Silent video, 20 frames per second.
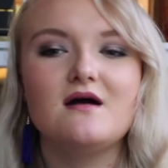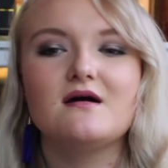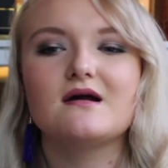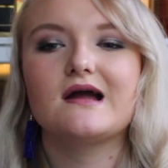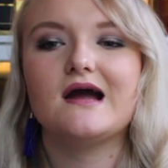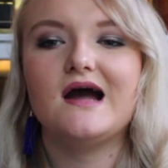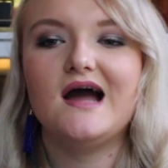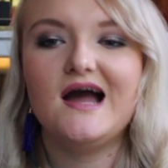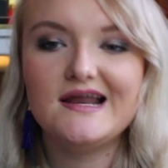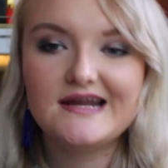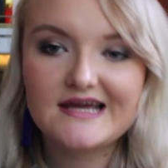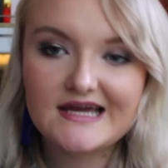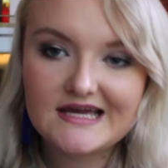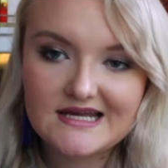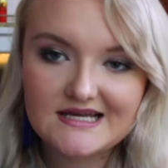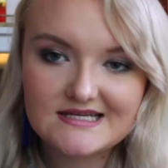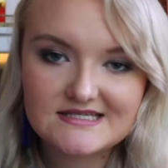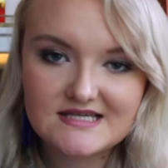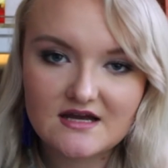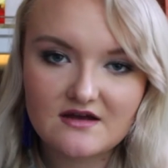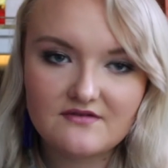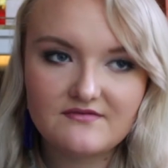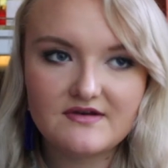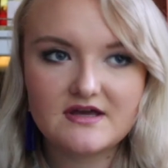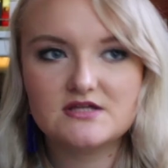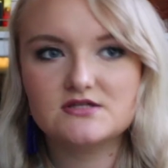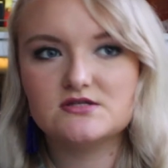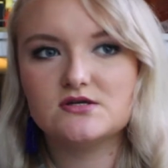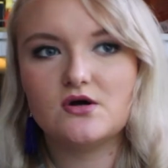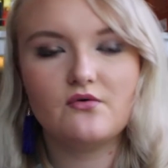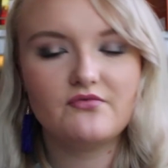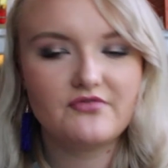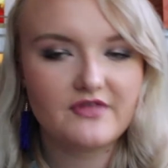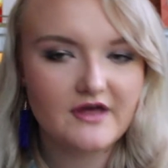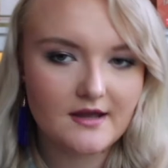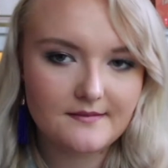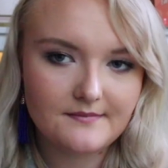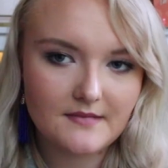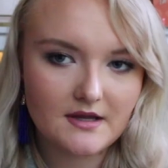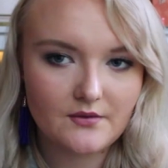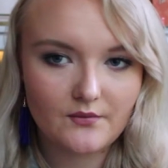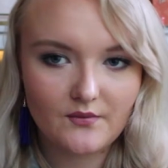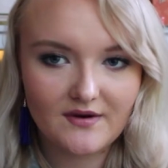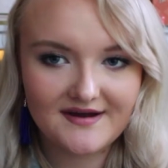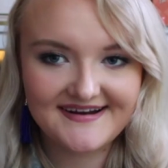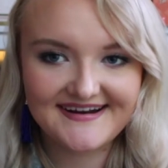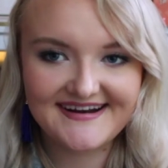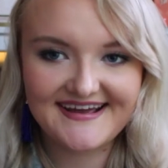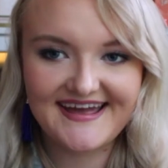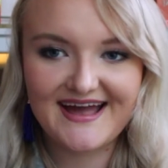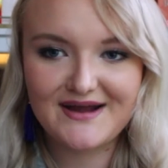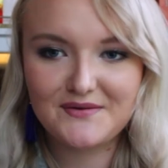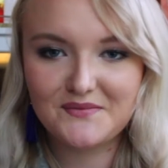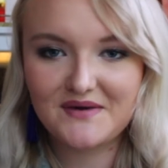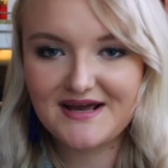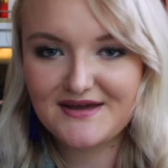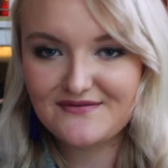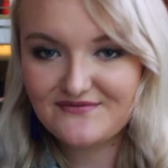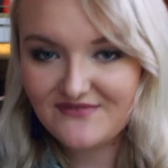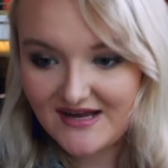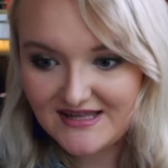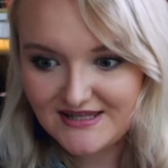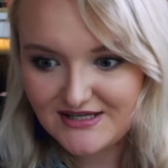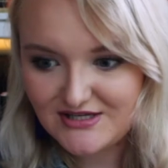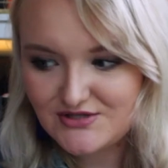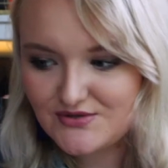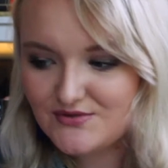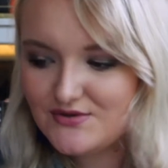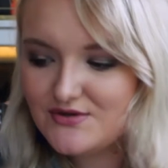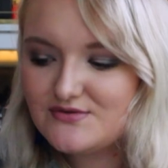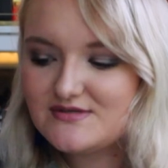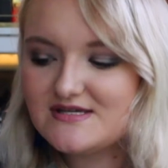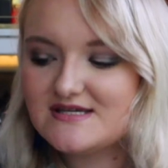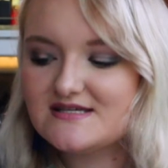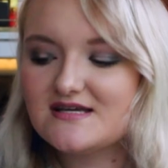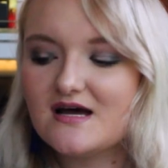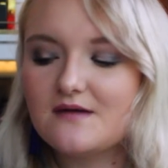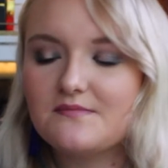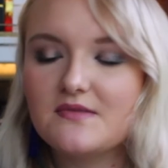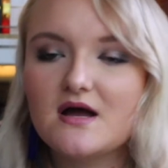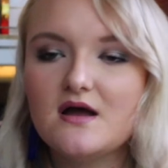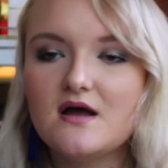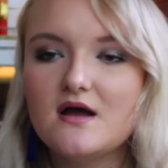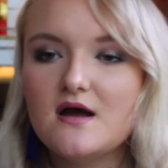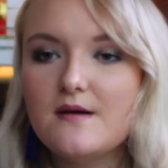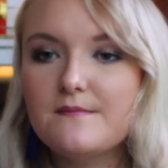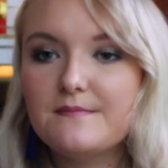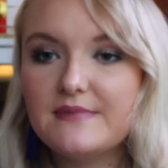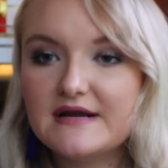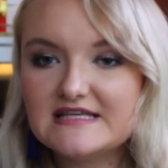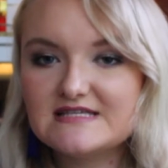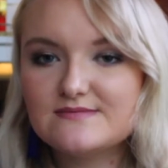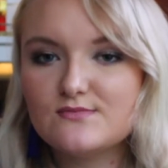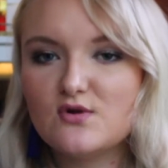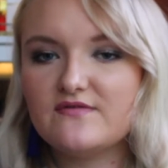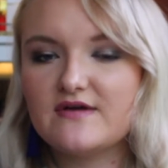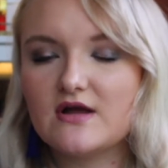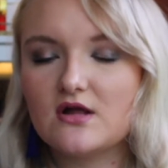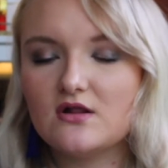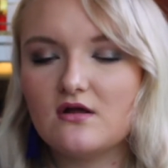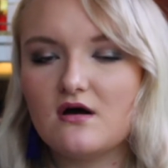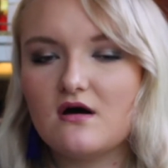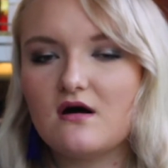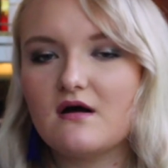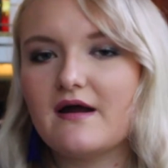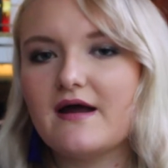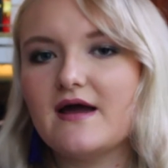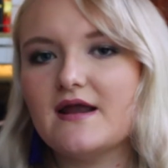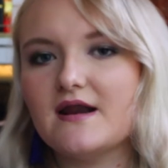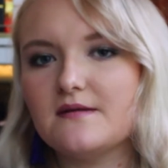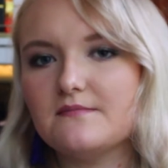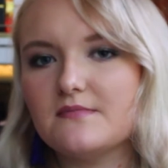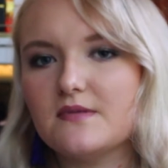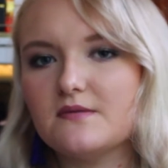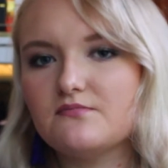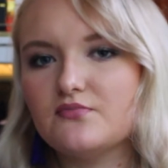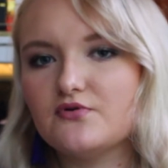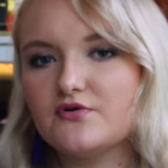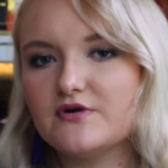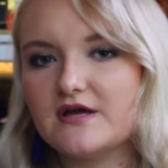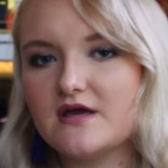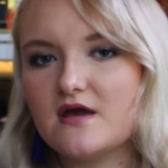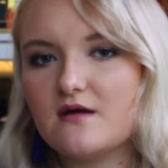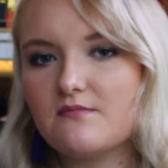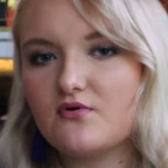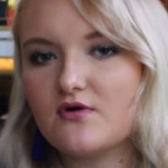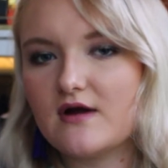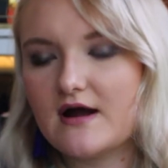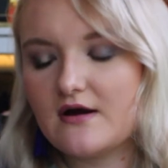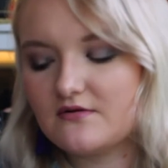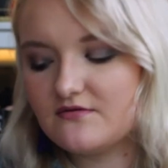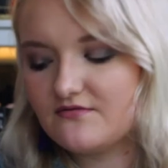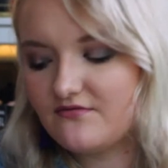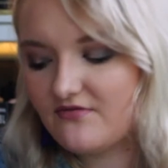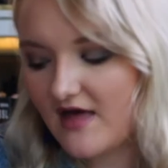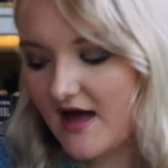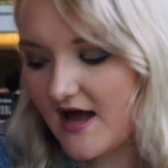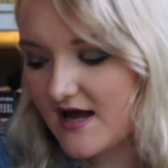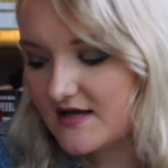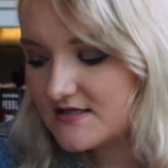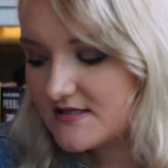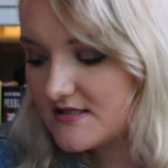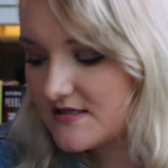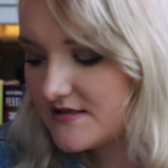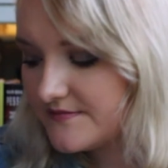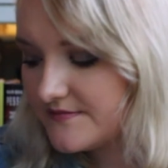Kind of getting sick of it. Don't think I'm gonna want it again when I finally do use this up, but it's moving along and I'm pretty proud of that.